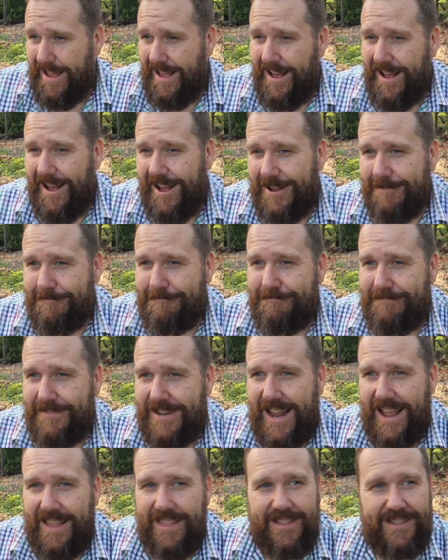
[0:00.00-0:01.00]

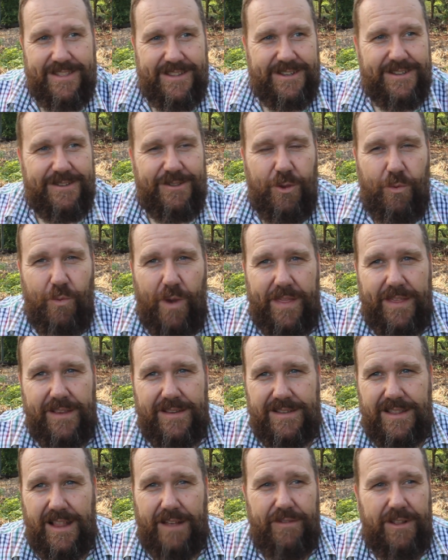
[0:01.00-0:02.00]
Now that the
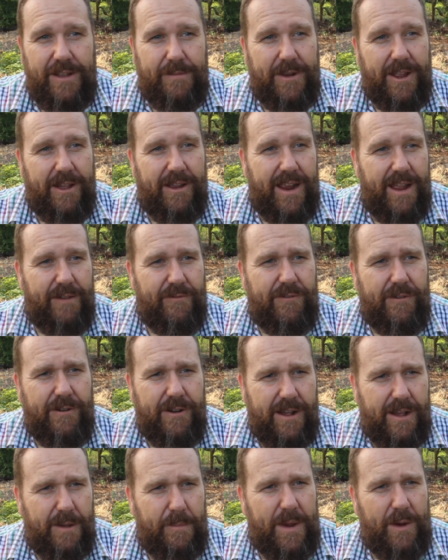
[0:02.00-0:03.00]
weather's lovely, I'm going out
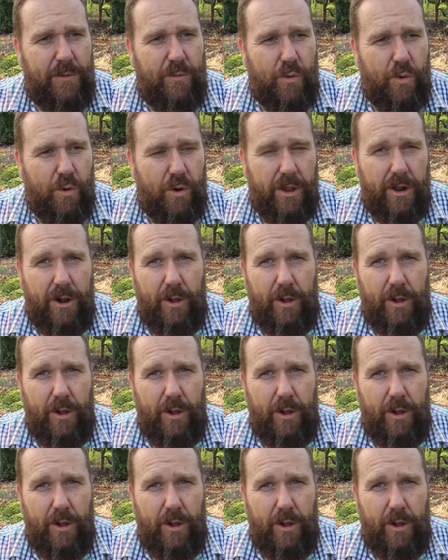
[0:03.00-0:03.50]
for a big walk,